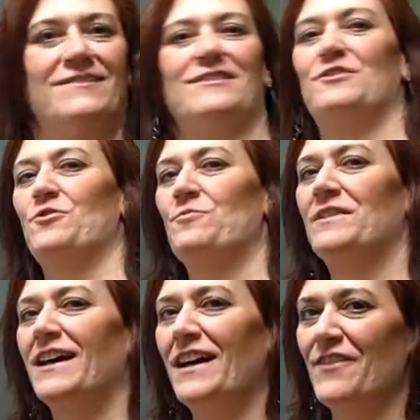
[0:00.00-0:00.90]
scuba
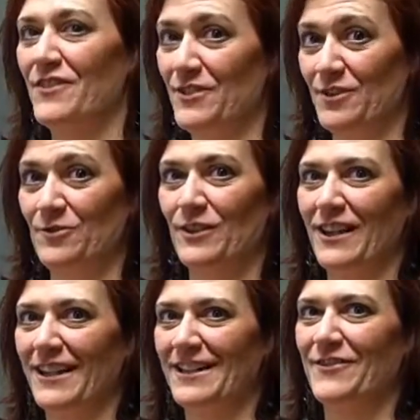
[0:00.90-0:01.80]
dive, used to do a
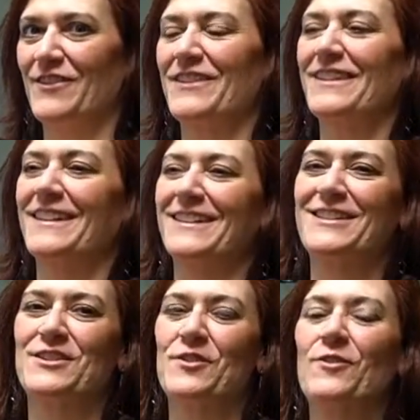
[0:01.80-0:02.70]
lot of different things,
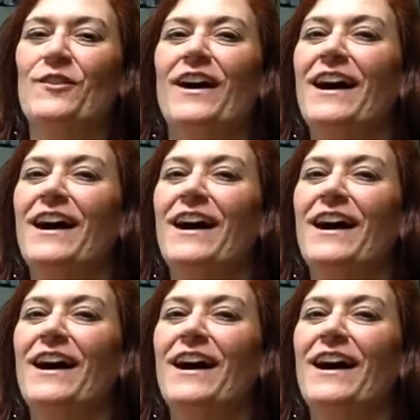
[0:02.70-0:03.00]
so